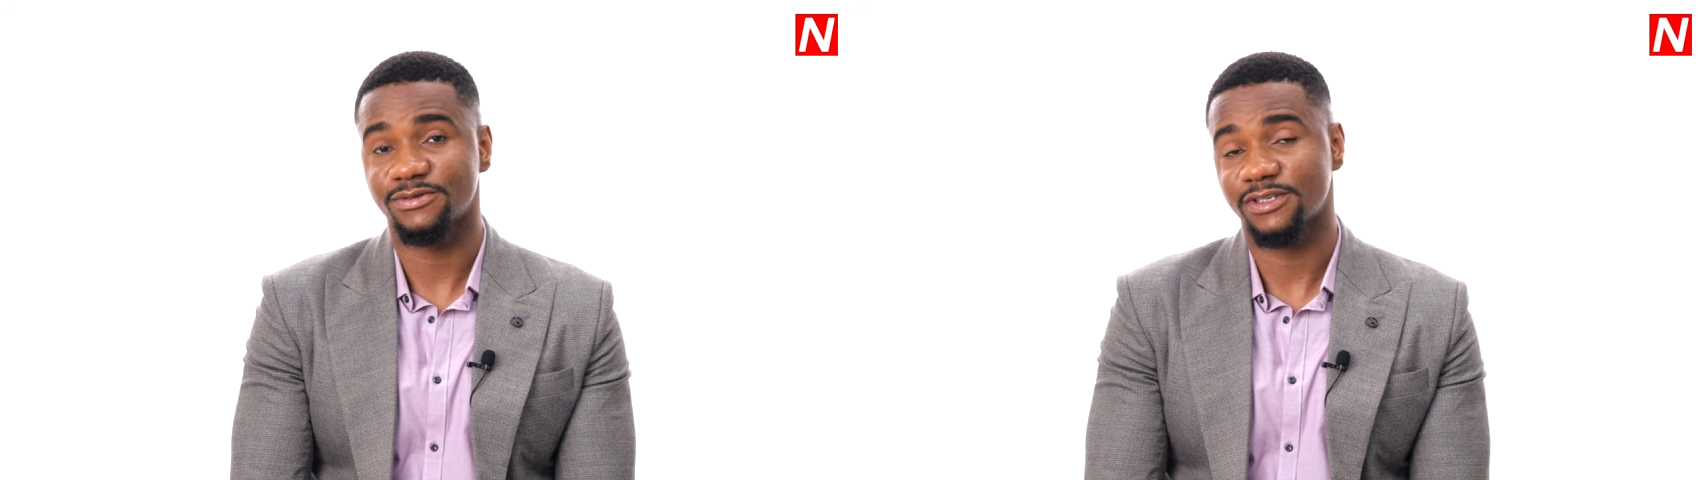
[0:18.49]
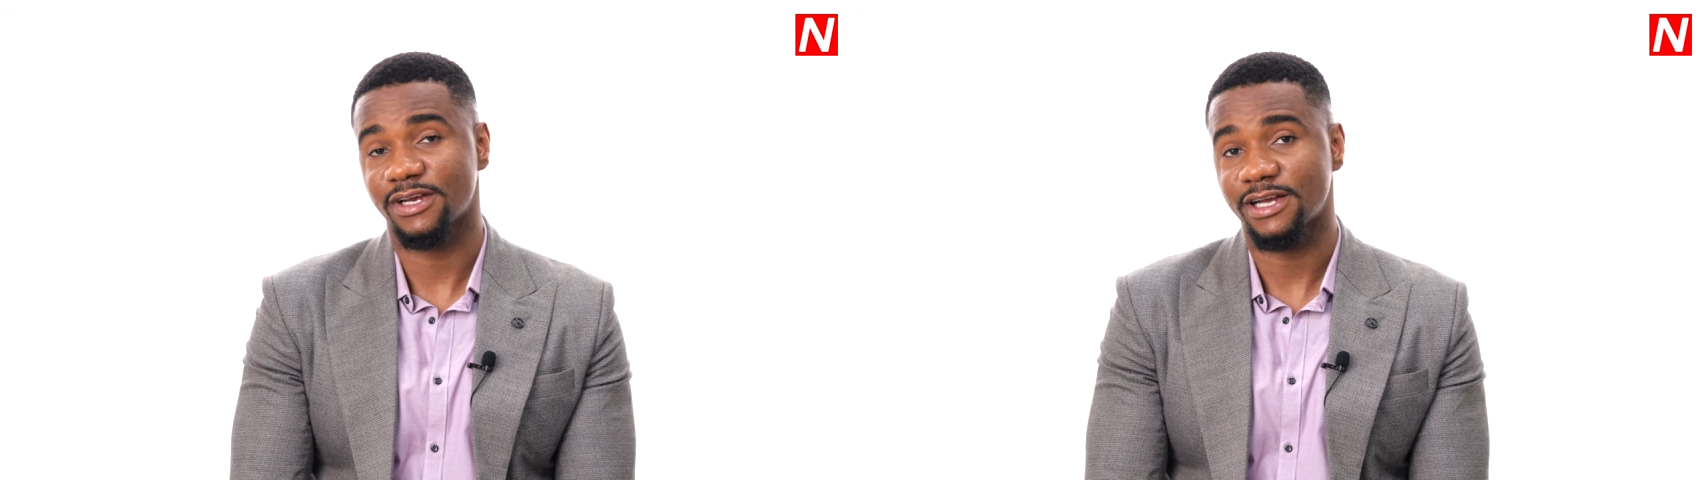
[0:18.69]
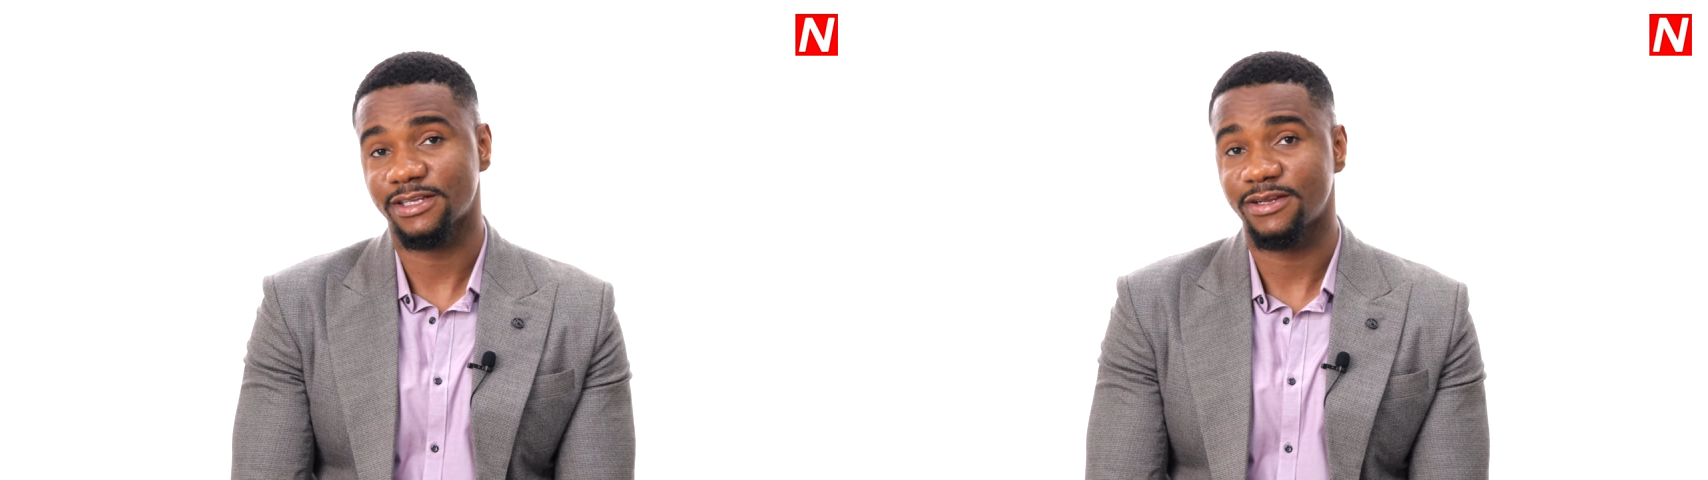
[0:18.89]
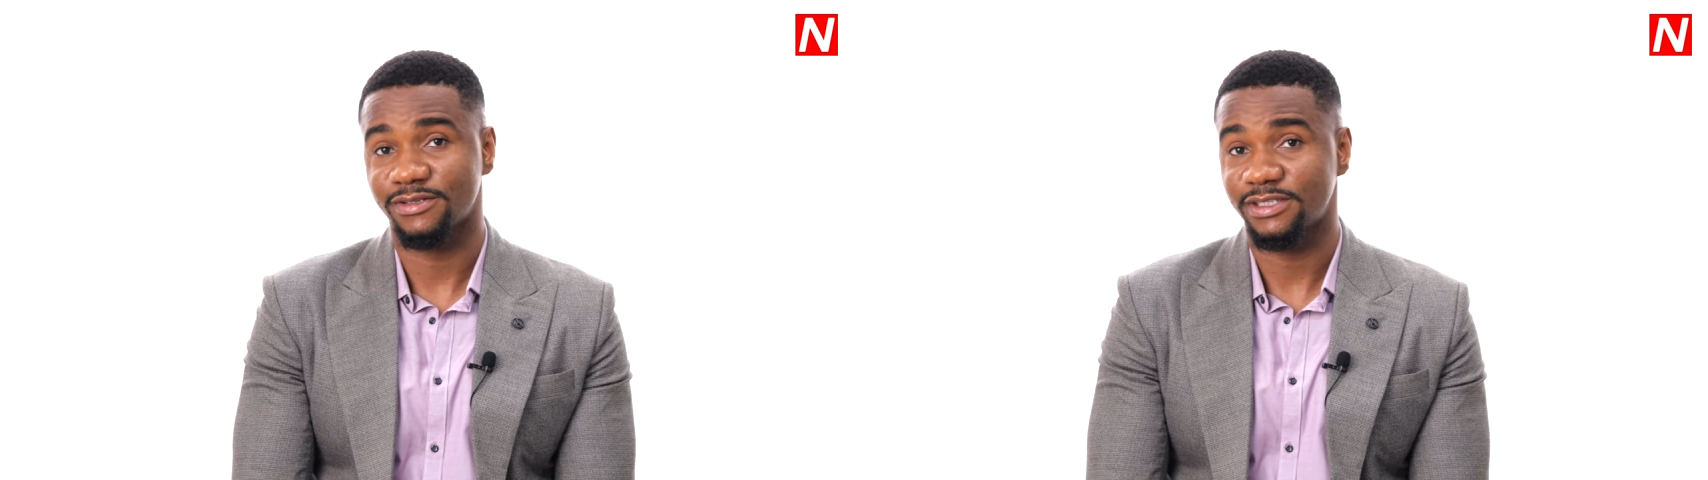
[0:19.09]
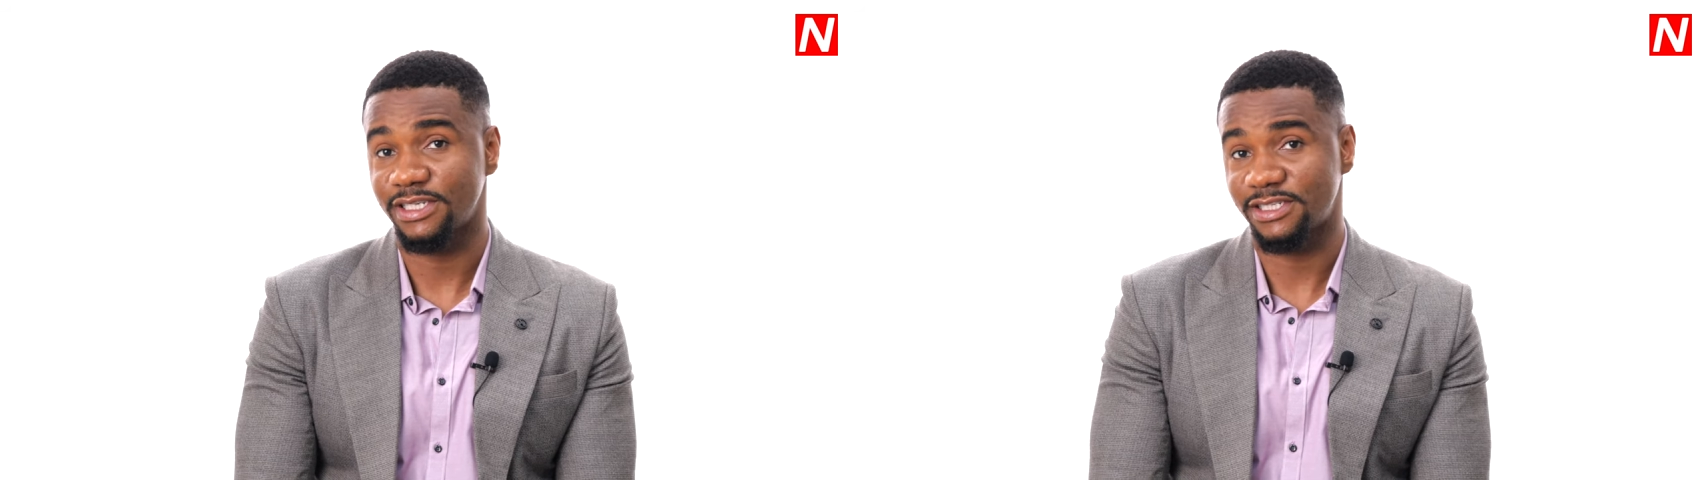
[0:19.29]
was a character that
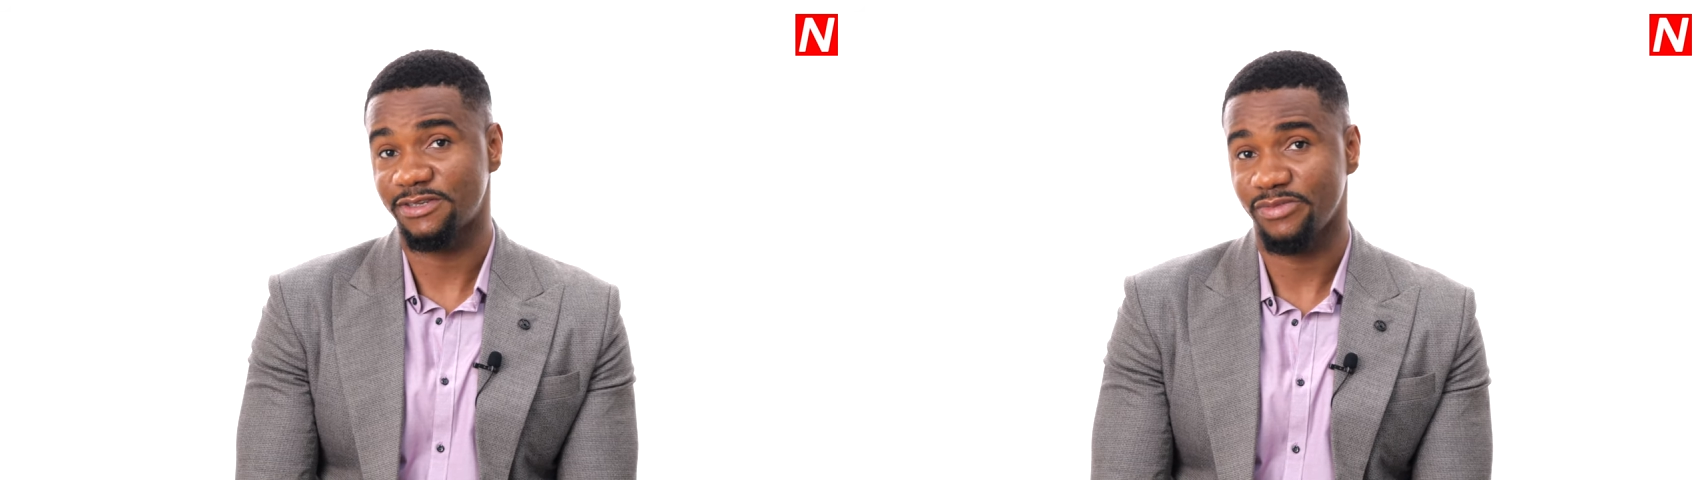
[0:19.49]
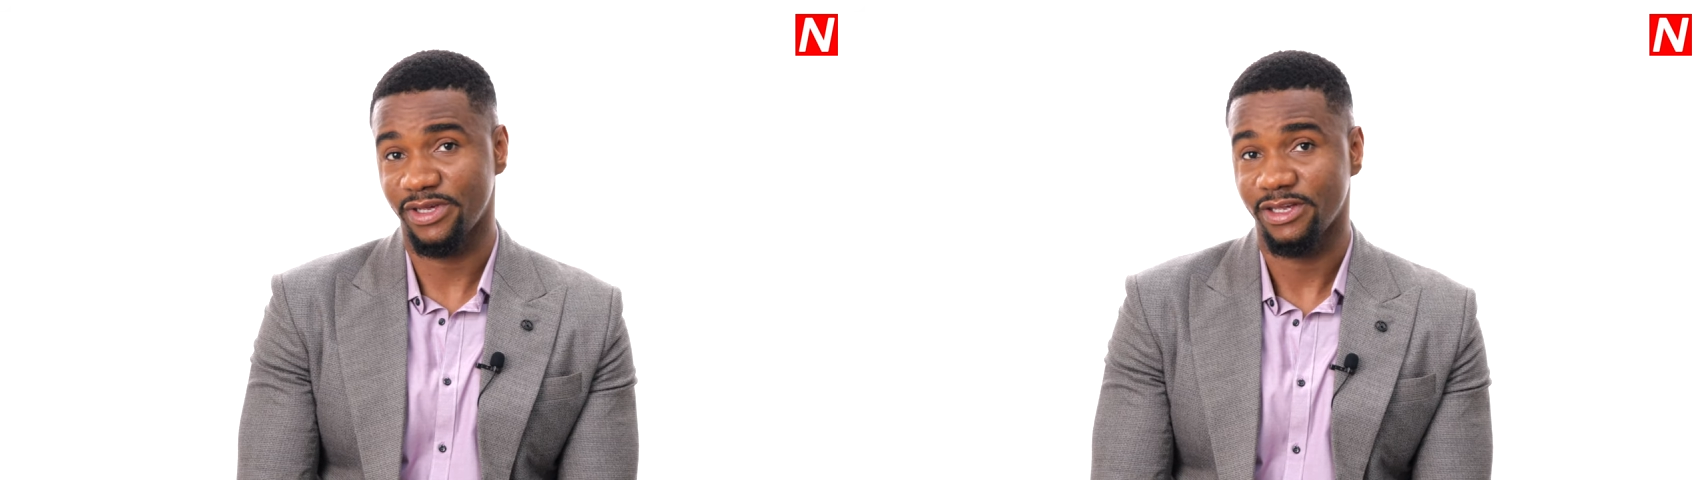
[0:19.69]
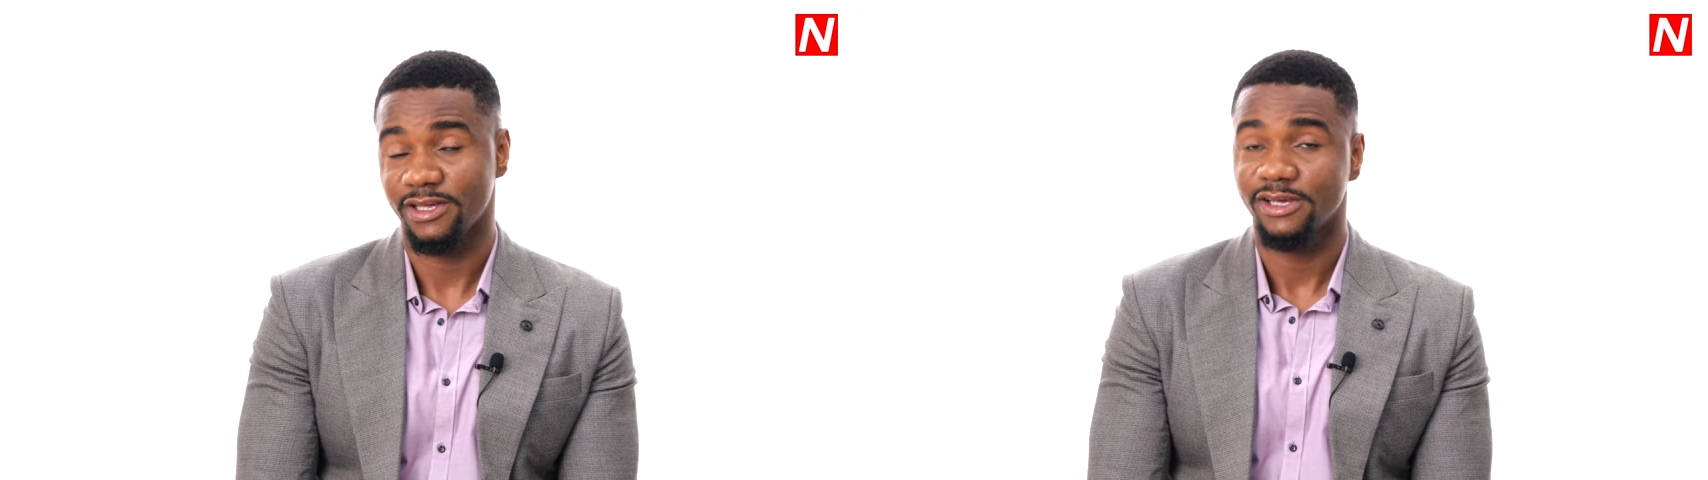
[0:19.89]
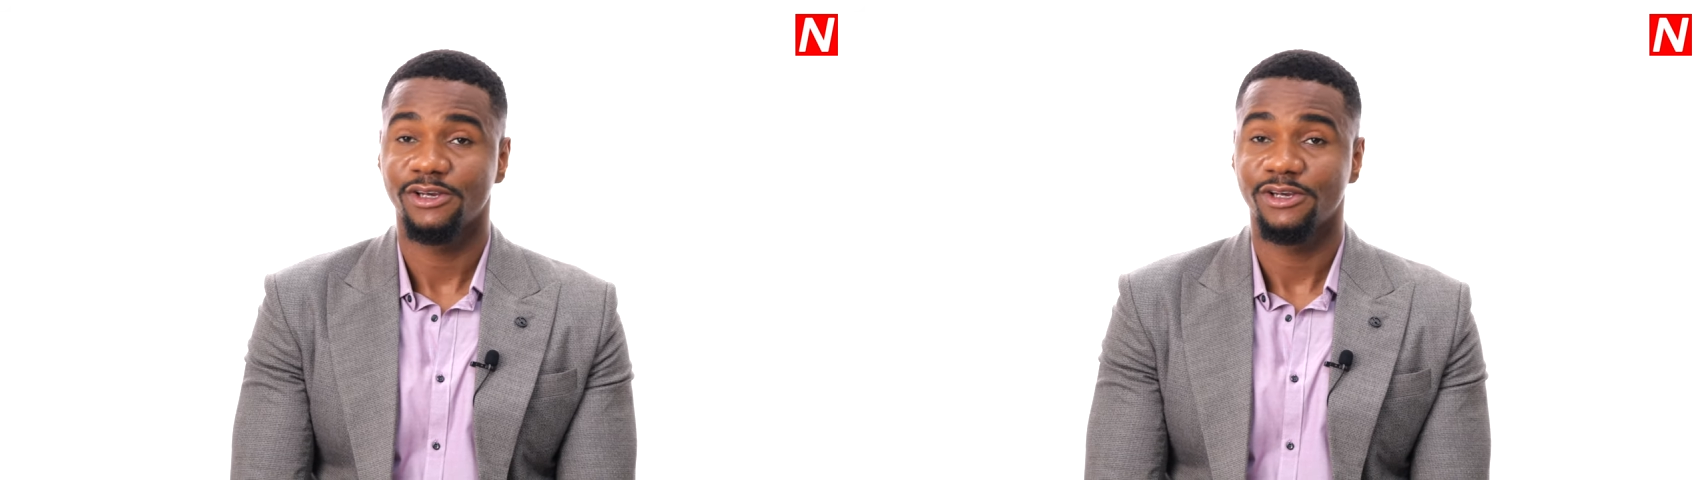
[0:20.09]
was chasing me.